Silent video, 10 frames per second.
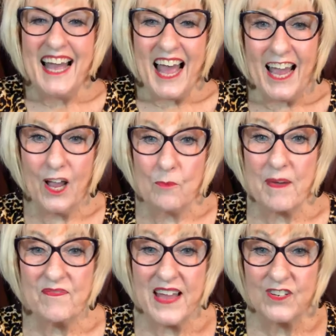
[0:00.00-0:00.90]
I hope
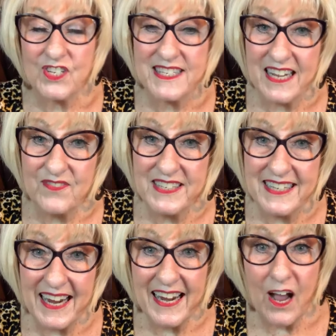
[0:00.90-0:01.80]
I found you safe
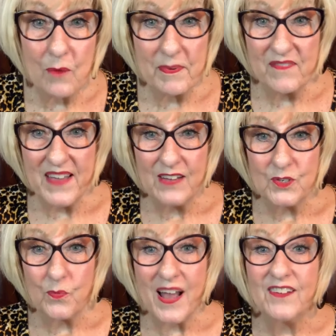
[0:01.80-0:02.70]
today. I hope I found
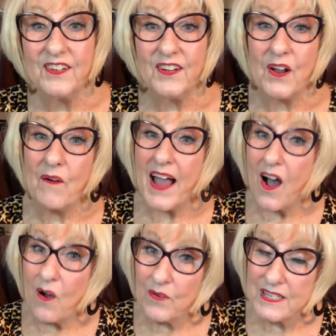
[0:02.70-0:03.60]
you well. You know, I
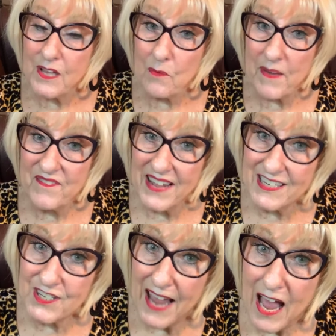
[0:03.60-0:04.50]
always hope I
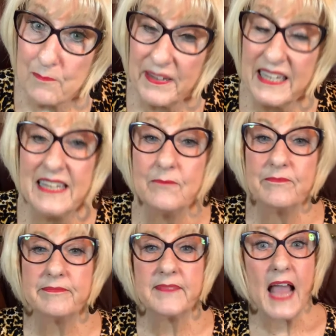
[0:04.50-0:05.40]
find you happy.
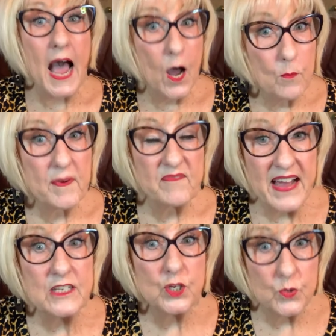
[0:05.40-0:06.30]
I hope I
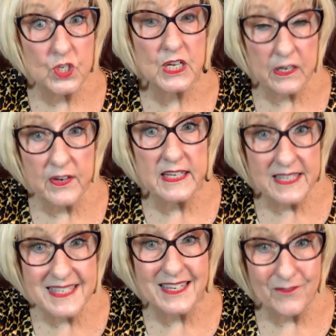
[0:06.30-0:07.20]
find you sharing
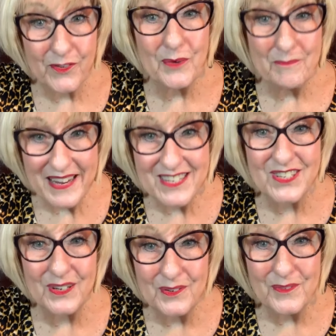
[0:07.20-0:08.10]
this
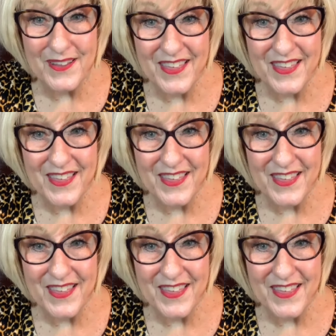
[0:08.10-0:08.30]
information with